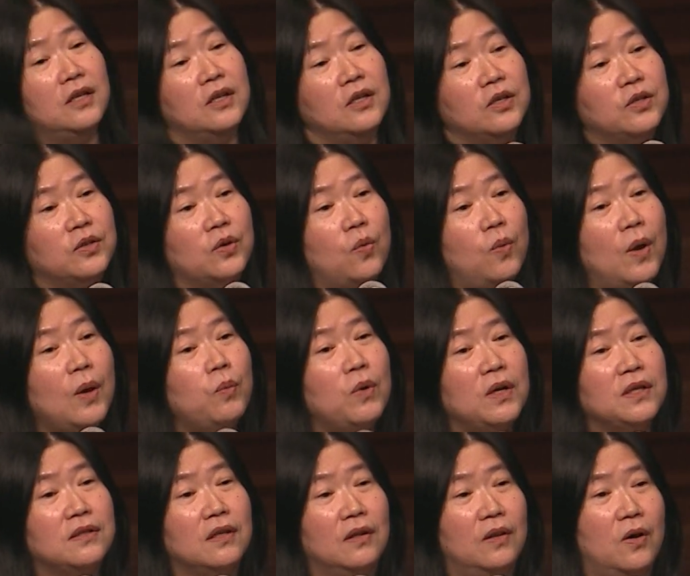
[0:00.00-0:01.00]
So, what
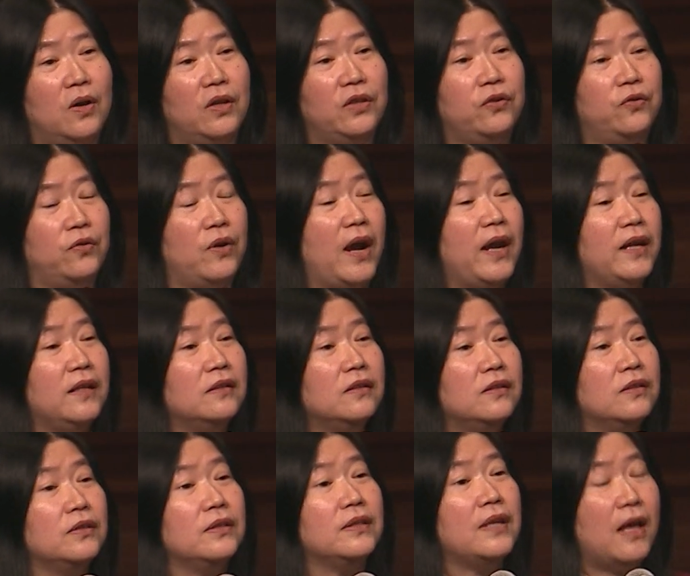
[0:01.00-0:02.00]
was the Lord trying
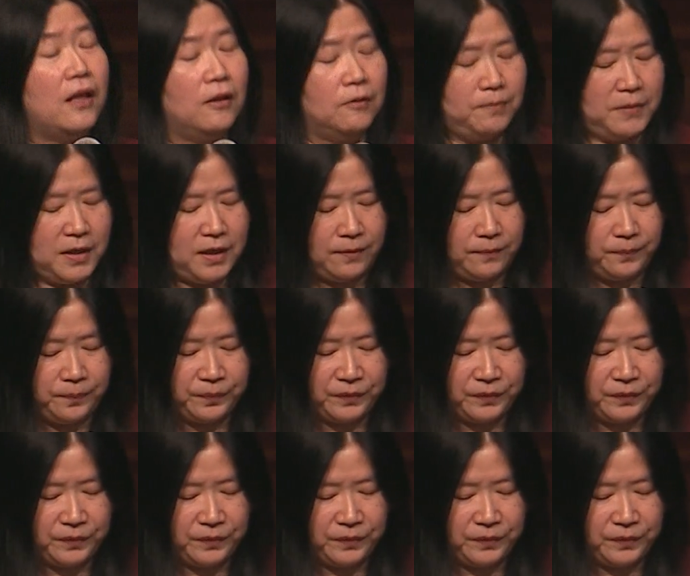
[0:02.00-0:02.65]
to tell me?